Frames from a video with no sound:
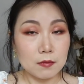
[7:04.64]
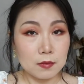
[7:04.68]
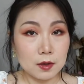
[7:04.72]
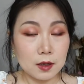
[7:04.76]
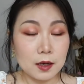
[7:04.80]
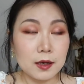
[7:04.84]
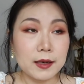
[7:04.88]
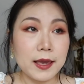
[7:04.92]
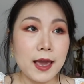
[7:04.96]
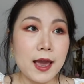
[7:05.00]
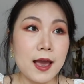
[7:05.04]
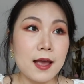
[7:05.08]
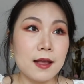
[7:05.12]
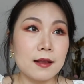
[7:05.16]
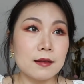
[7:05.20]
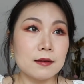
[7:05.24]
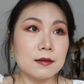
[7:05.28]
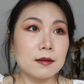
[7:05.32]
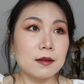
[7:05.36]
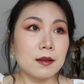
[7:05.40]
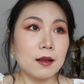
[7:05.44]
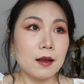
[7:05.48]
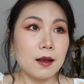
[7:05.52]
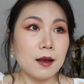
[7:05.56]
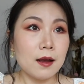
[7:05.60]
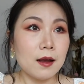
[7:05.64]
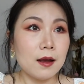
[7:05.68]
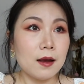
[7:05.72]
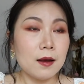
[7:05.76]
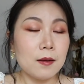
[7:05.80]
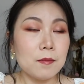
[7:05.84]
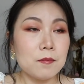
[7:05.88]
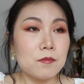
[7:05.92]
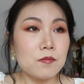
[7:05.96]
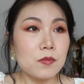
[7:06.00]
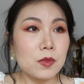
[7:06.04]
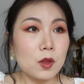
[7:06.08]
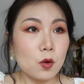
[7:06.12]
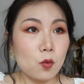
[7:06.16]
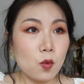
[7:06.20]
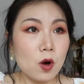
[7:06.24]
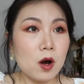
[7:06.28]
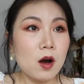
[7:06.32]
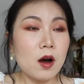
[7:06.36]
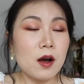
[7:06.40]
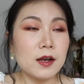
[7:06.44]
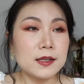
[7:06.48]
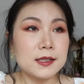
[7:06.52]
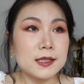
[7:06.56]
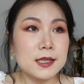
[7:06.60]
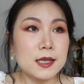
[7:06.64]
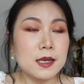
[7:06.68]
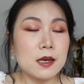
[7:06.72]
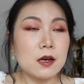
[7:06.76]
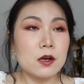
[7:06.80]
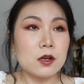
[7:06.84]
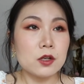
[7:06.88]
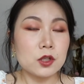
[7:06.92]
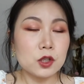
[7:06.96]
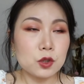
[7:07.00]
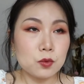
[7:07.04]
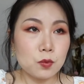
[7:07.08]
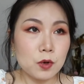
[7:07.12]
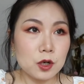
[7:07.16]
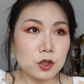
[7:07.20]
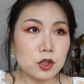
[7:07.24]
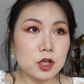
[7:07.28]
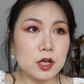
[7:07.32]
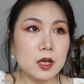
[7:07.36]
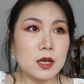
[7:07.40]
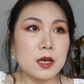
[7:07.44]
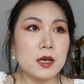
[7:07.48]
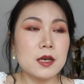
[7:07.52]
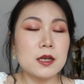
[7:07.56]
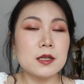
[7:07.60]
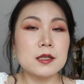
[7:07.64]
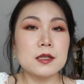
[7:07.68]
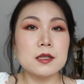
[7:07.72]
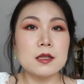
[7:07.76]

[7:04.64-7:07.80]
Again, when I see her swatches,